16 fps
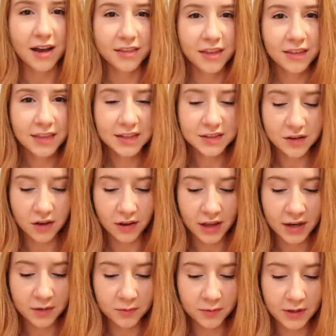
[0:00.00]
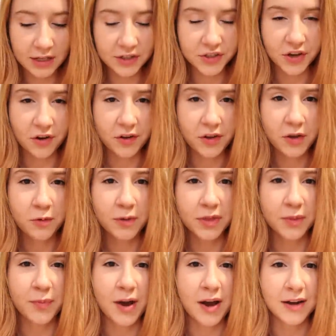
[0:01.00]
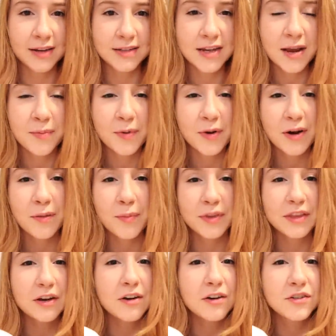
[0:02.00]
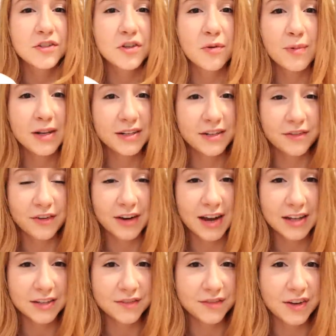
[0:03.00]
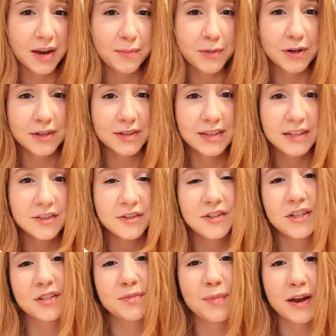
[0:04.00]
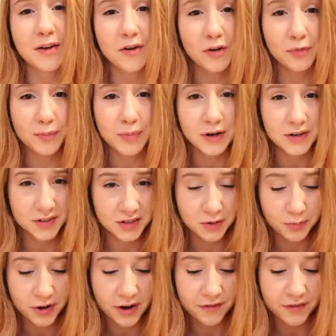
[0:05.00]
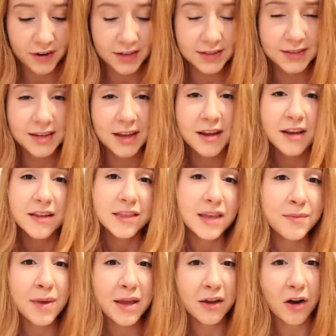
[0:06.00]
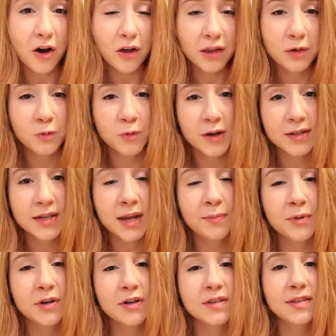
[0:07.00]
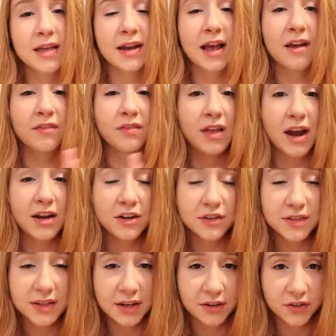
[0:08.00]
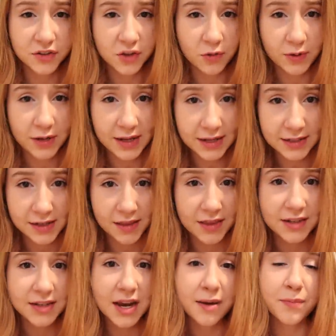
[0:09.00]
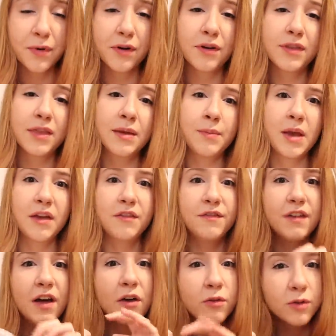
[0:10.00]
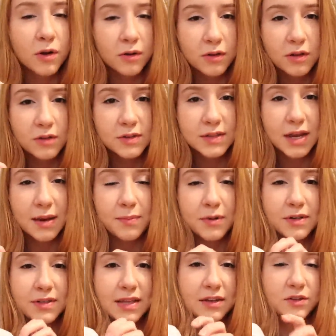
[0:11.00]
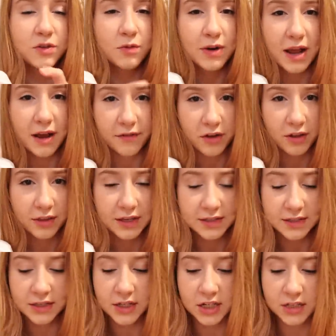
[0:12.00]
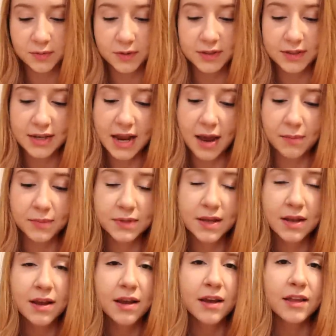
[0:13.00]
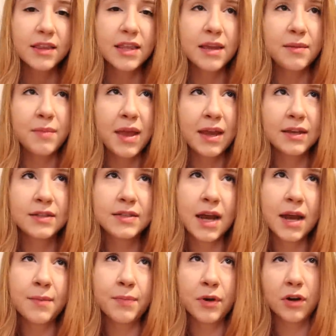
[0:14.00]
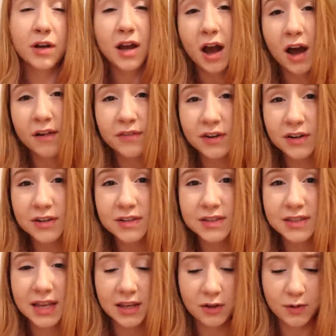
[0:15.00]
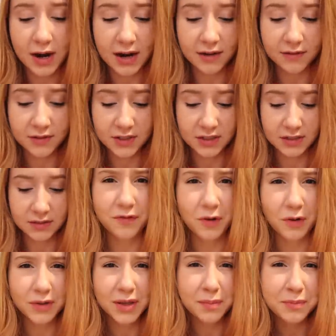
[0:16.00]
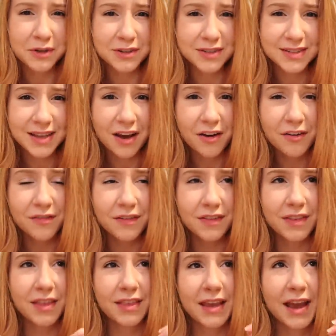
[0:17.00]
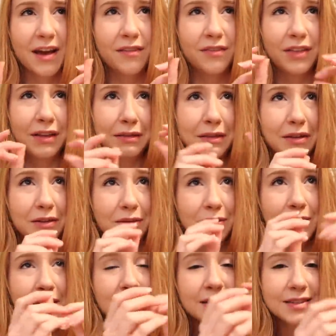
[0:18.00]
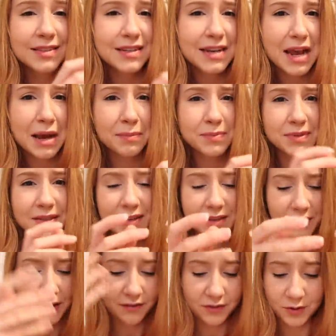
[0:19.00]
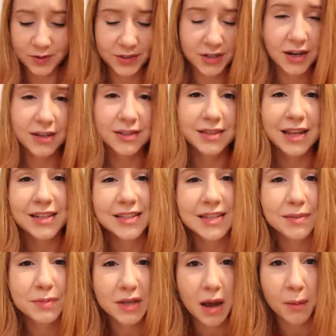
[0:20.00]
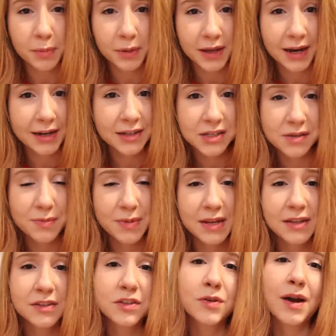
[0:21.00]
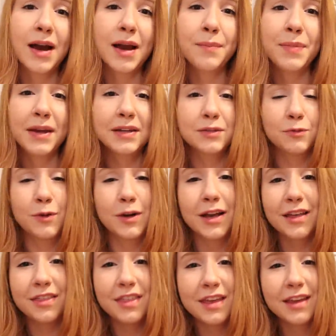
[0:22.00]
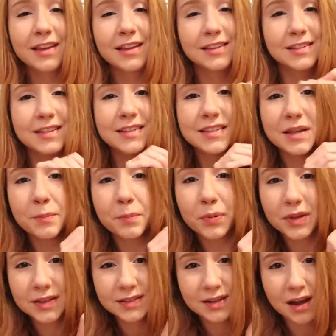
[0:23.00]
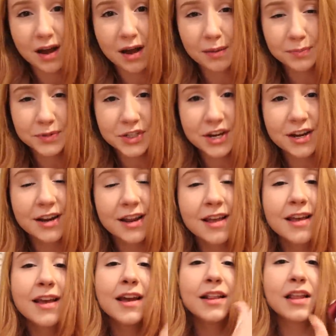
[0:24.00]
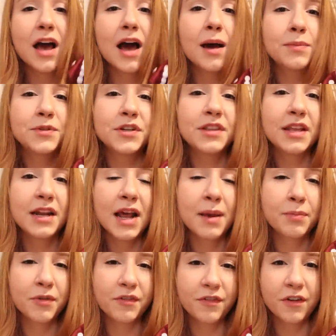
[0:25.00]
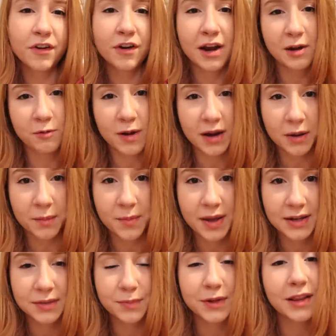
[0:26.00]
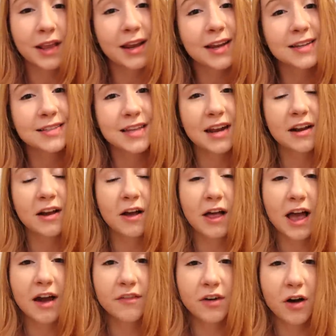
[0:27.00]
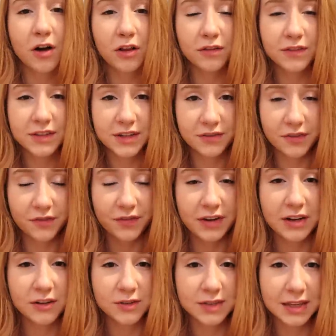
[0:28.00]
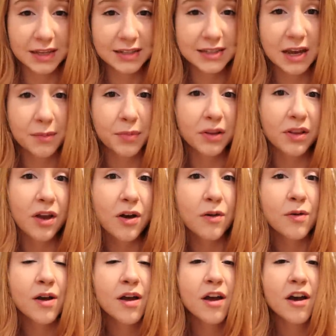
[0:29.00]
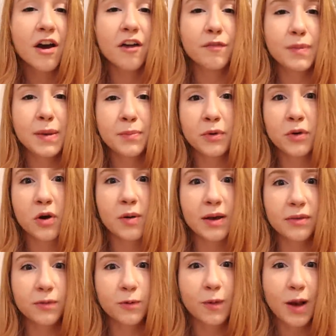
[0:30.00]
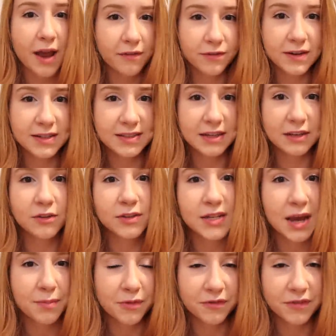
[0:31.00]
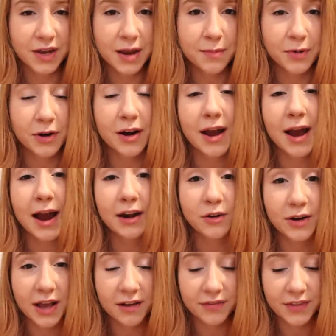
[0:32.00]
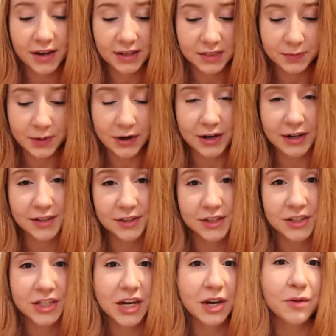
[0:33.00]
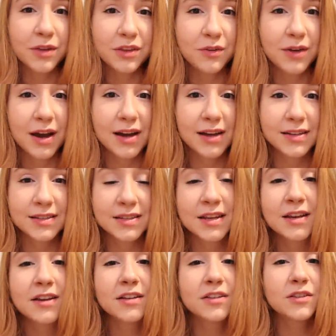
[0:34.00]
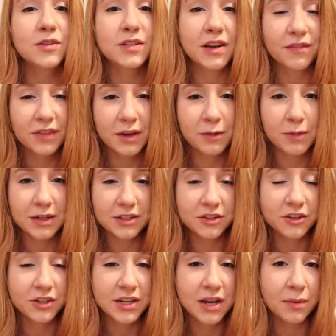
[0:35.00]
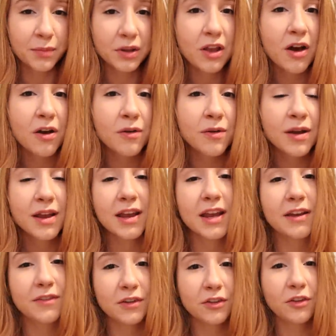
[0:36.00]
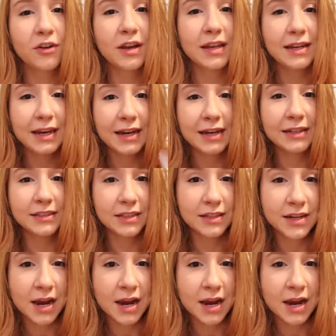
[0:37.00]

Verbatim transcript: I think that's all I can really show you with the pocket diaper, but there are so many different kinds of diapers. These are just my own personal preference. They make all-in-one diapers that have liners that are sewn into the diaper. They make Velcro closed diapers that don't have all these adjustable snaps. They make diaper covers that you kind of just fold up yourself and then they have like little snaps that you have to adjust. That seems complicated to me, so I picked what I think is the simplest option and the option that I prefer and recommend. But like I said, I'll have all of the different videos linked down below of people going through every single type of diaper. I don't have that experience to share with you guys, so definitely research down below if you're looking to get into the